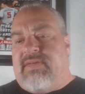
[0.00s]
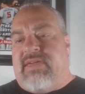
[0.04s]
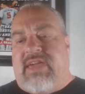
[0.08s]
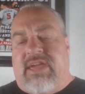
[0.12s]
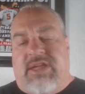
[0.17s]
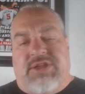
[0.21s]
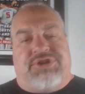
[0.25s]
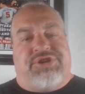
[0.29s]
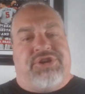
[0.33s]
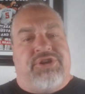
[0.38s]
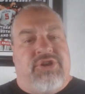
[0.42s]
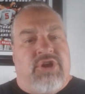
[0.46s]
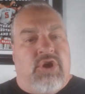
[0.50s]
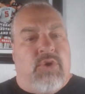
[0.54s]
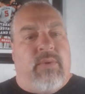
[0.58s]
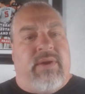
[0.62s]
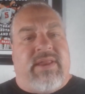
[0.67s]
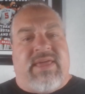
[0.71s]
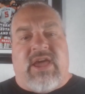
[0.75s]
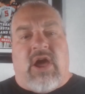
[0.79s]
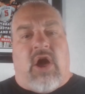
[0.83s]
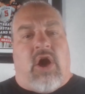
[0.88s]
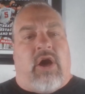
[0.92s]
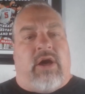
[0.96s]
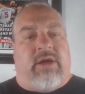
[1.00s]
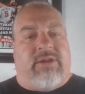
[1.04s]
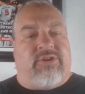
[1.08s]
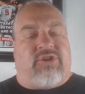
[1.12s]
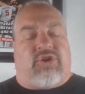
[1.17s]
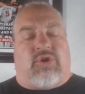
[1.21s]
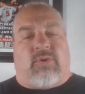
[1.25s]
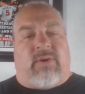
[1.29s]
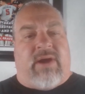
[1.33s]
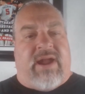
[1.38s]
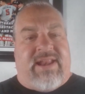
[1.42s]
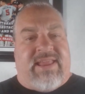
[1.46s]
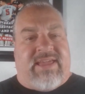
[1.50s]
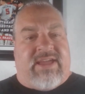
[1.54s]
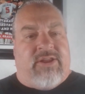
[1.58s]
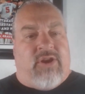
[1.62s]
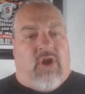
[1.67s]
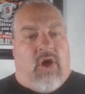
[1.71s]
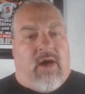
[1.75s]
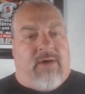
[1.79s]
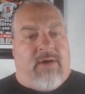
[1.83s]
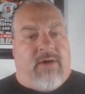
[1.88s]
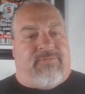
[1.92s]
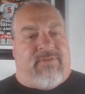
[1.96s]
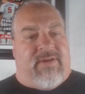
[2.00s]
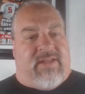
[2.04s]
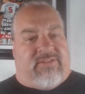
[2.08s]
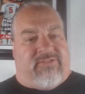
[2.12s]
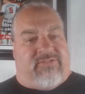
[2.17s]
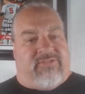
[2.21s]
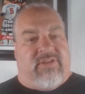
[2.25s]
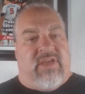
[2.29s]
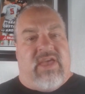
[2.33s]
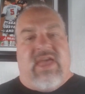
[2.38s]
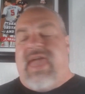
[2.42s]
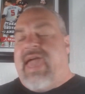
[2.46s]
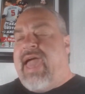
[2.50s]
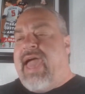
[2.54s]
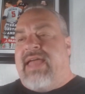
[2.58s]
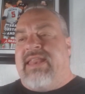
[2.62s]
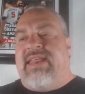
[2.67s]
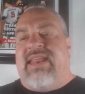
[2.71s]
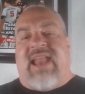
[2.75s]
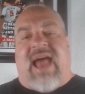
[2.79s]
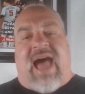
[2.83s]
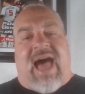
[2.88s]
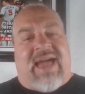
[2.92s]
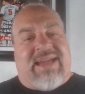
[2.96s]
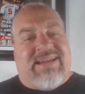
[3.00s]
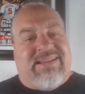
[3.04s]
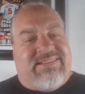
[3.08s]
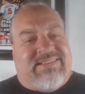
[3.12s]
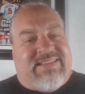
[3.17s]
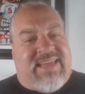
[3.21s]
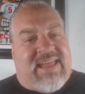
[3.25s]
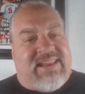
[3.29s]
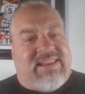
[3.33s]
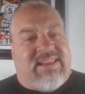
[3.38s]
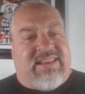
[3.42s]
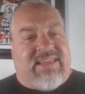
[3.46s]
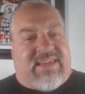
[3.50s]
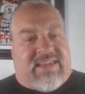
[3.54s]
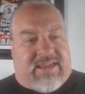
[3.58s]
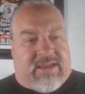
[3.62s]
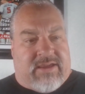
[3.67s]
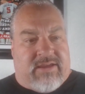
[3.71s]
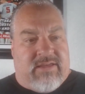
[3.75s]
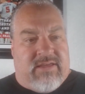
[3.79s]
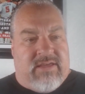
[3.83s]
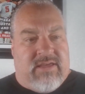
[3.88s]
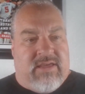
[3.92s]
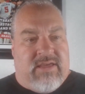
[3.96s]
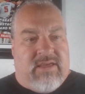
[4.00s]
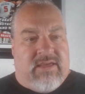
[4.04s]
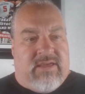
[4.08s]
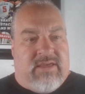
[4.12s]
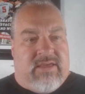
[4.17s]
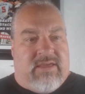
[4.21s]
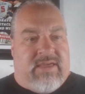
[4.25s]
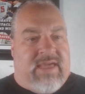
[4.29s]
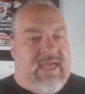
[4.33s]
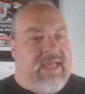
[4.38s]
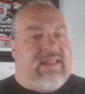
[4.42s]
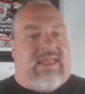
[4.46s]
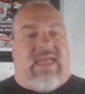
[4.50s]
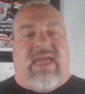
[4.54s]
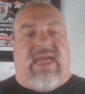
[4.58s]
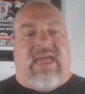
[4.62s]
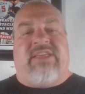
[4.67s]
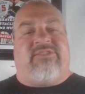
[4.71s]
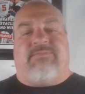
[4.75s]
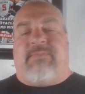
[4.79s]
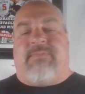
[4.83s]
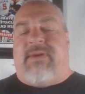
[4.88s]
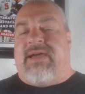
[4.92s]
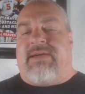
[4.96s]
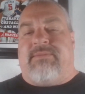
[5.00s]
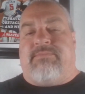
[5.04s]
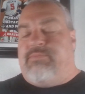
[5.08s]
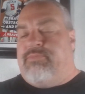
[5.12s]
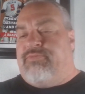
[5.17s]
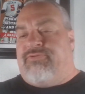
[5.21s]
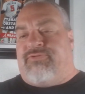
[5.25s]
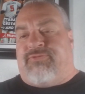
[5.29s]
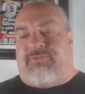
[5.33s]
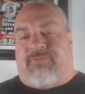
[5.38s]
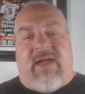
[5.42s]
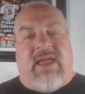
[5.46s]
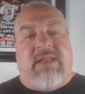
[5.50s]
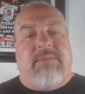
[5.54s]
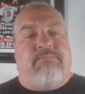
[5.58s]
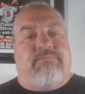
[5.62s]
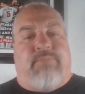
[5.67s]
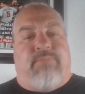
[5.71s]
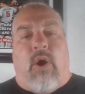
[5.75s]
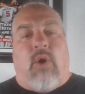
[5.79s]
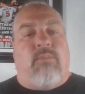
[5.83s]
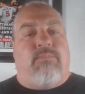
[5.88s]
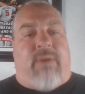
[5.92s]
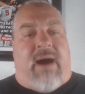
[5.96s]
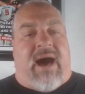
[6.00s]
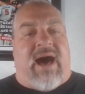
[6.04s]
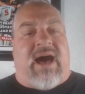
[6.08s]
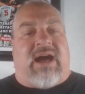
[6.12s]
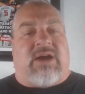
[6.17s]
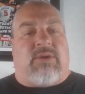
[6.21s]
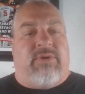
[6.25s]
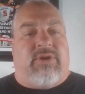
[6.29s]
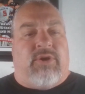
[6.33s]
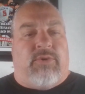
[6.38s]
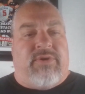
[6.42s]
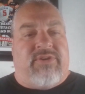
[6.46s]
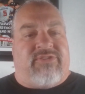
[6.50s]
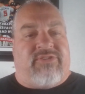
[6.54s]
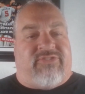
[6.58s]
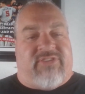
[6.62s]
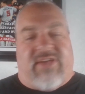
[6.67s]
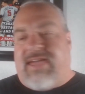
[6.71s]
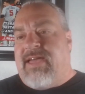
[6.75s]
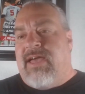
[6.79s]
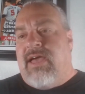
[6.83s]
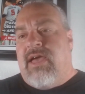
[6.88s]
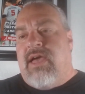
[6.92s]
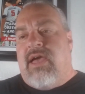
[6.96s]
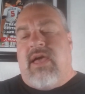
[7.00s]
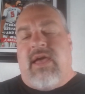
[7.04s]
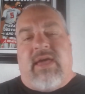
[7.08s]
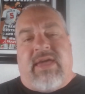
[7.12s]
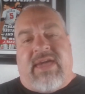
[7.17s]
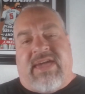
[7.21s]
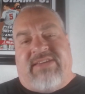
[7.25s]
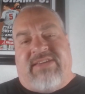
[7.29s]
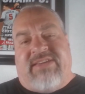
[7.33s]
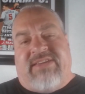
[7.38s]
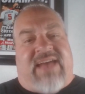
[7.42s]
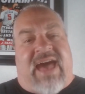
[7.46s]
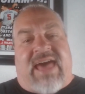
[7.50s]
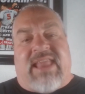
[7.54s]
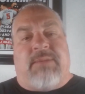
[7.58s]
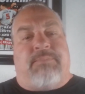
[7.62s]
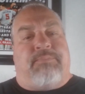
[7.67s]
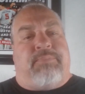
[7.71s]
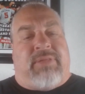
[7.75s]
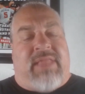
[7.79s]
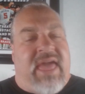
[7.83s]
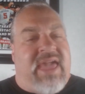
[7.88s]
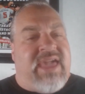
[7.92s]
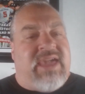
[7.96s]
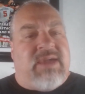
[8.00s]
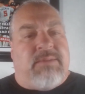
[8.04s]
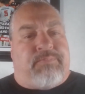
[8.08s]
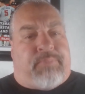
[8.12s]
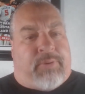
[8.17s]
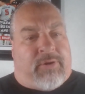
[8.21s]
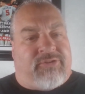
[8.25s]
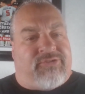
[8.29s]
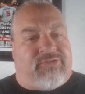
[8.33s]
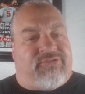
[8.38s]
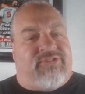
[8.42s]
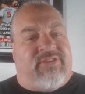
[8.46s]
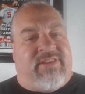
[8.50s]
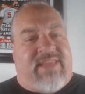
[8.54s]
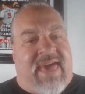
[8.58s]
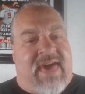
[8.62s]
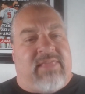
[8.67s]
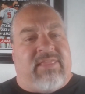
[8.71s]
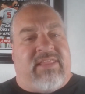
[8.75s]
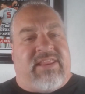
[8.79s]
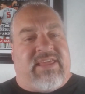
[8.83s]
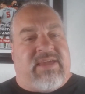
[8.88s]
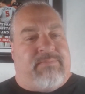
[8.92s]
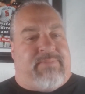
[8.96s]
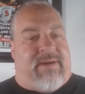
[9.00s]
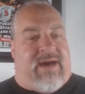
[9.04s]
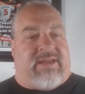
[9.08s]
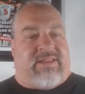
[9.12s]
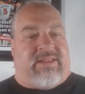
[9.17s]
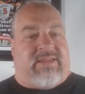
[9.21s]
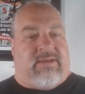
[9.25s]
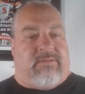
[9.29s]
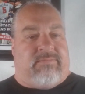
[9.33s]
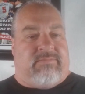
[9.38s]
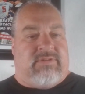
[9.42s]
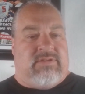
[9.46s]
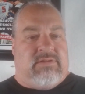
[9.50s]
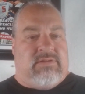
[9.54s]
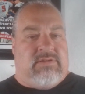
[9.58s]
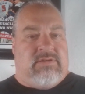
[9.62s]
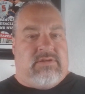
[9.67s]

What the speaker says: ingenuity on creating an offense and an identity. And as my friend Bo Bach would always say, he's got a playing personality about him.